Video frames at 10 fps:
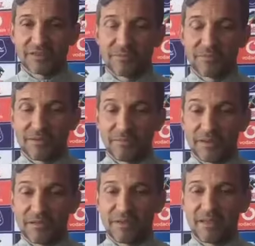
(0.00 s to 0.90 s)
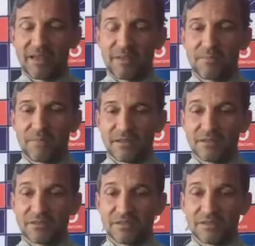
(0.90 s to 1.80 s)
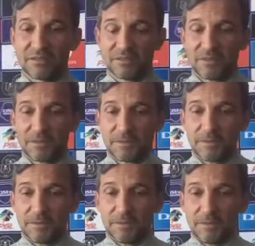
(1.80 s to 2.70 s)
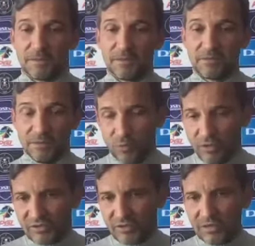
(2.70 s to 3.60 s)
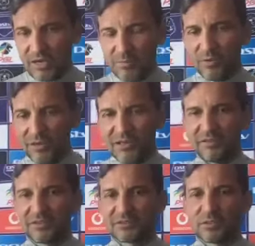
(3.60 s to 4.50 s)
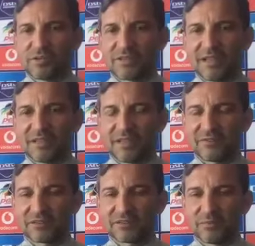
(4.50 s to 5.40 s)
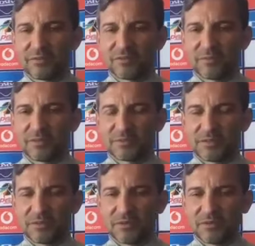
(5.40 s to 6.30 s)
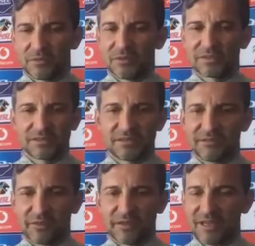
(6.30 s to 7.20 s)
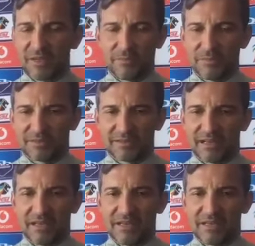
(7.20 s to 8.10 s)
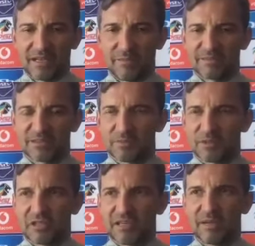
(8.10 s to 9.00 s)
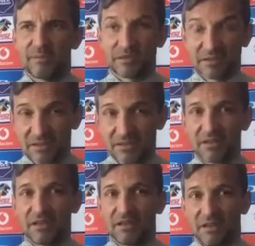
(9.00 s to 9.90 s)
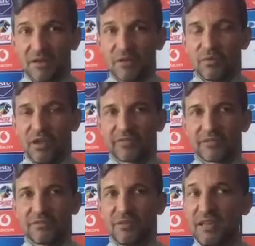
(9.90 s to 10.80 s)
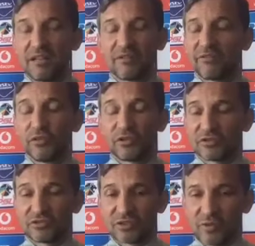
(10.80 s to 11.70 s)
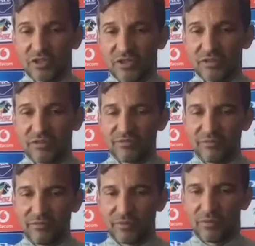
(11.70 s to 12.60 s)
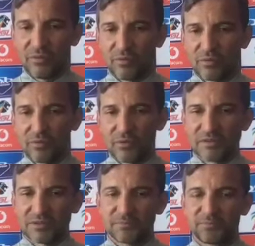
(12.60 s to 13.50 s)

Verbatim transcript: big big game, and uh, the mood is good in the moment after so results, after so performance. But we know it's a different game. It's not a Liga game. It's a special game, and we have we need a full concentration when we want points.